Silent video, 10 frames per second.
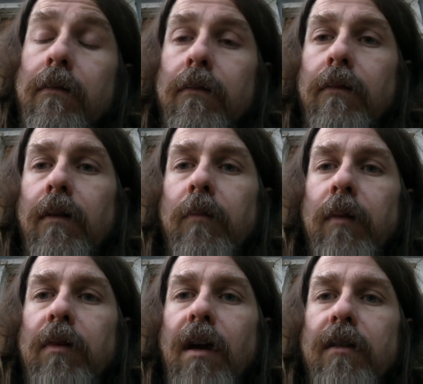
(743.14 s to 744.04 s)
well,
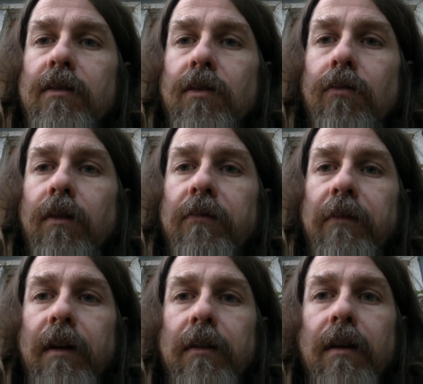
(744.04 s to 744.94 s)
maybe not so if
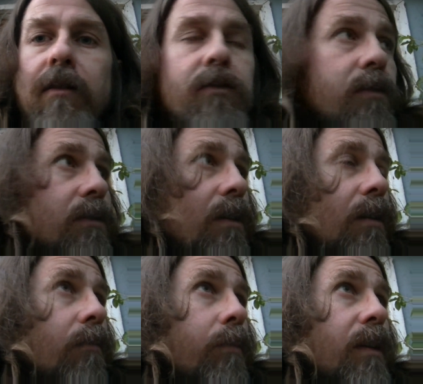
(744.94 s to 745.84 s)
the House is going
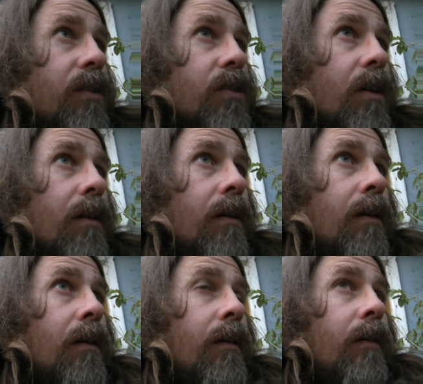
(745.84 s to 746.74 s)
to impeach you.
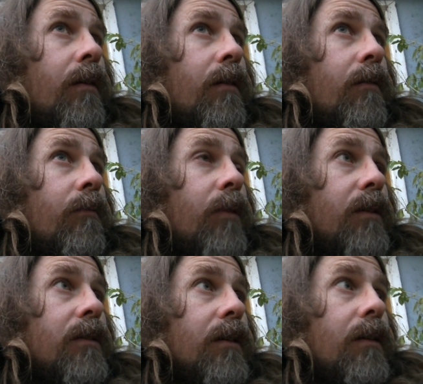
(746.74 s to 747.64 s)

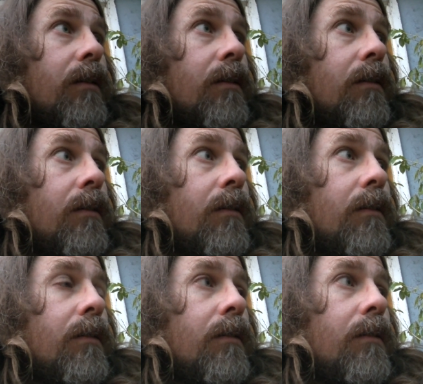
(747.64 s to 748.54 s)
But, you
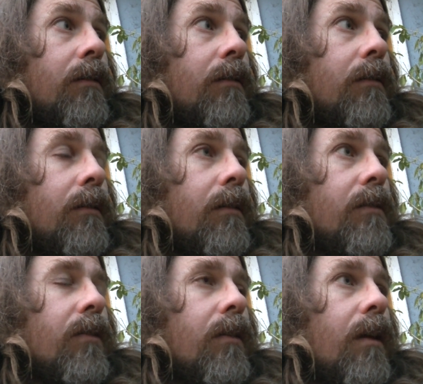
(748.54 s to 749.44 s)
know,
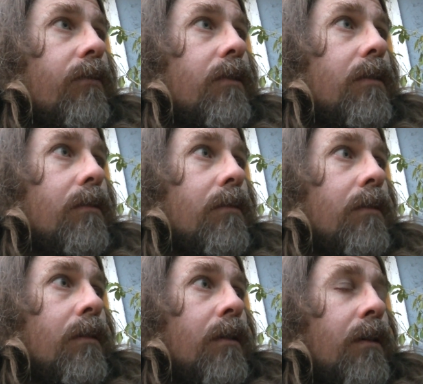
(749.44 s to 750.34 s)
that's all you have to do.
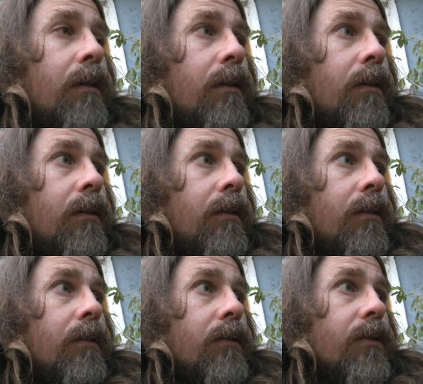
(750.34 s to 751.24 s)

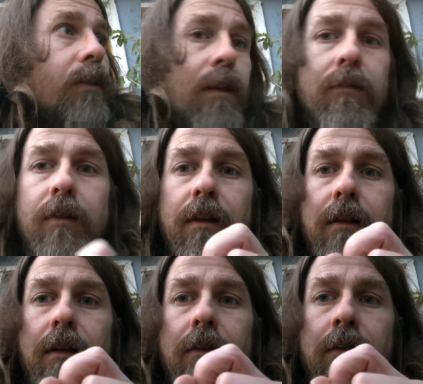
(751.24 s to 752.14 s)
Just that one
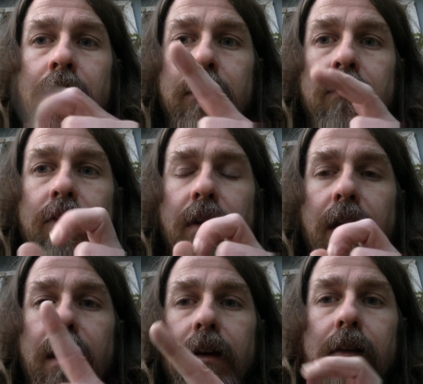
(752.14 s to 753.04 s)
little
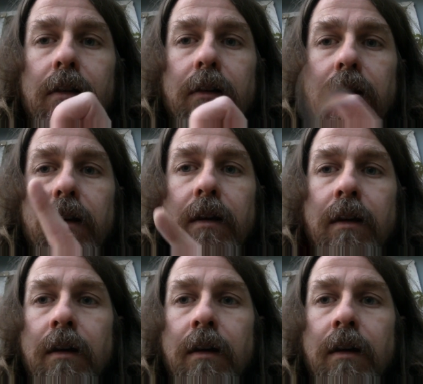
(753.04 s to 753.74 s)
triangle out of the